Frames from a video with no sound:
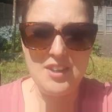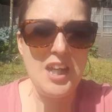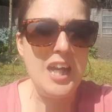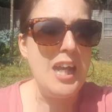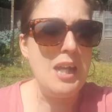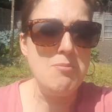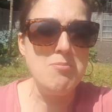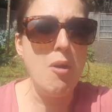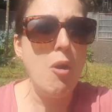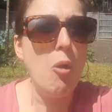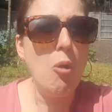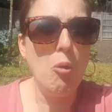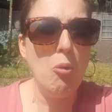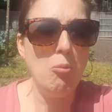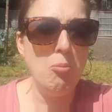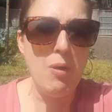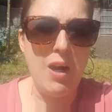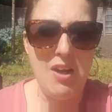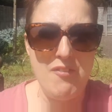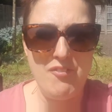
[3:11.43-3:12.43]
um, all
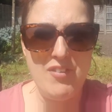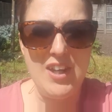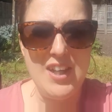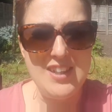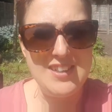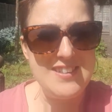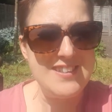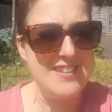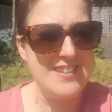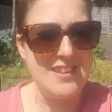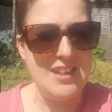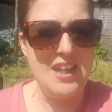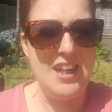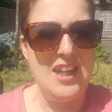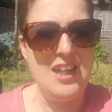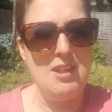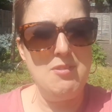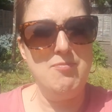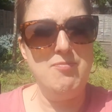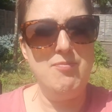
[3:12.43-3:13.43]
weathers.
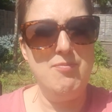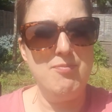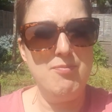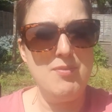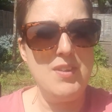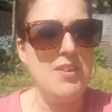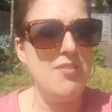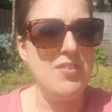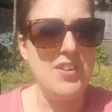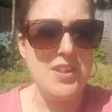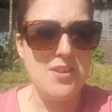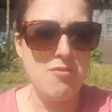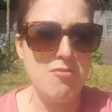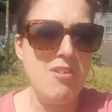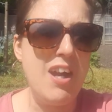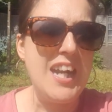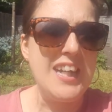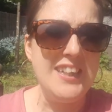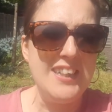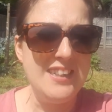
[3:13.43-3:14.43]
Um, if it's
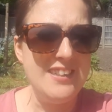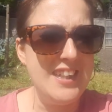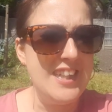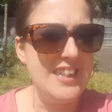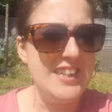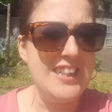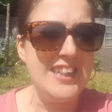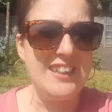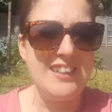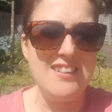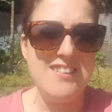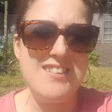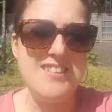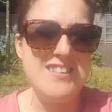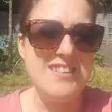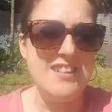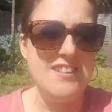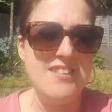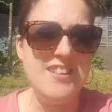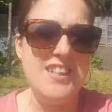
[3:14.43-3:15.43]
raining then you can
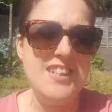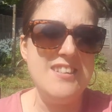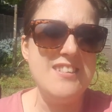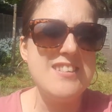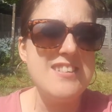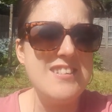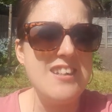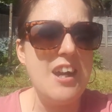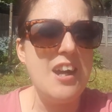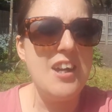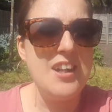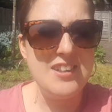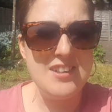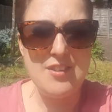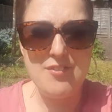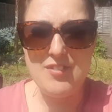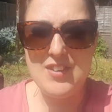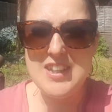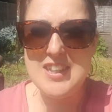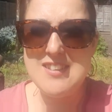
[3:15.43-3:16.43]
sit inside.
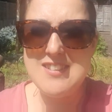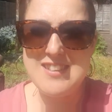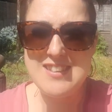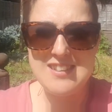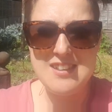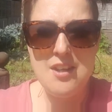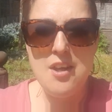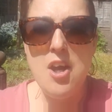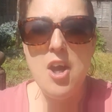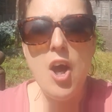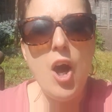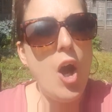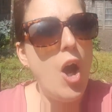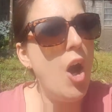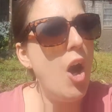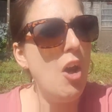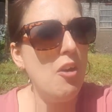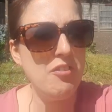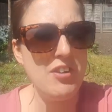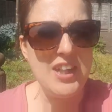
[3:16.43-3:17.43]
If it's
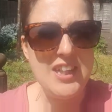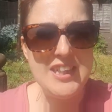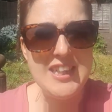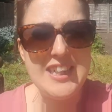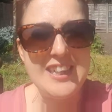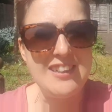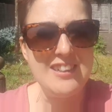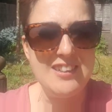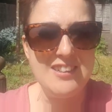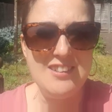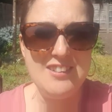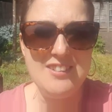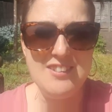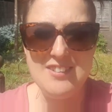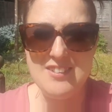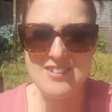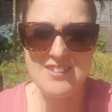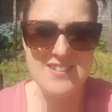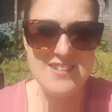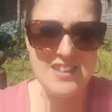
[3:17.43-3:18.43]
hot then you can
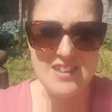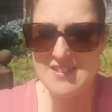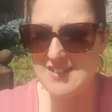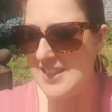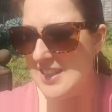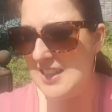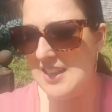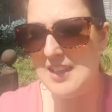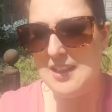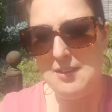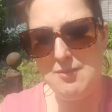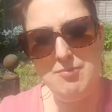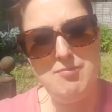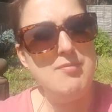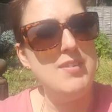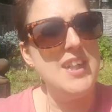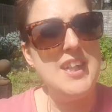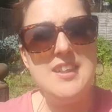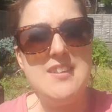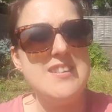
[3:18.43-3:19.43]
sit um,
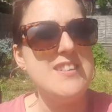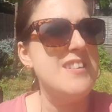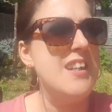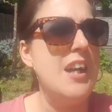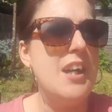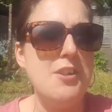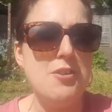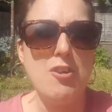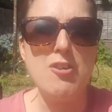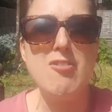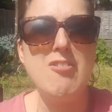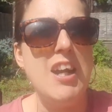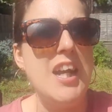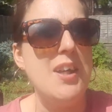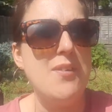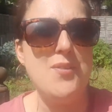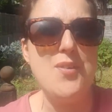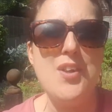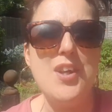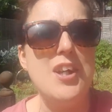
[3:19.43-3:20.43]
inside or
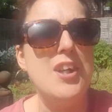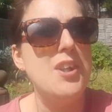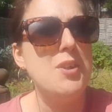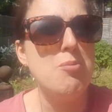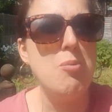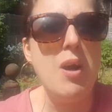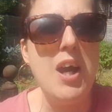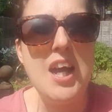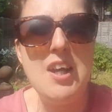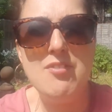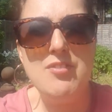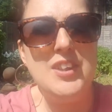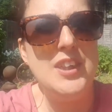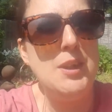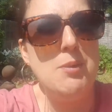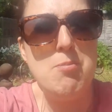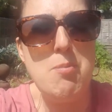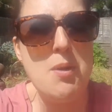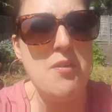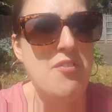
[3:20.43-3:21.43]
outside, whatever
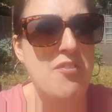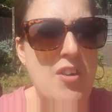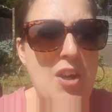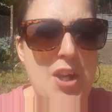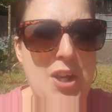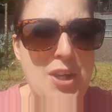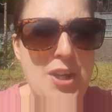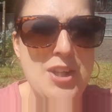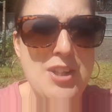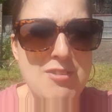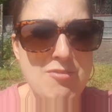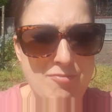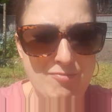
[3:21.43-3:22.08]
you prefer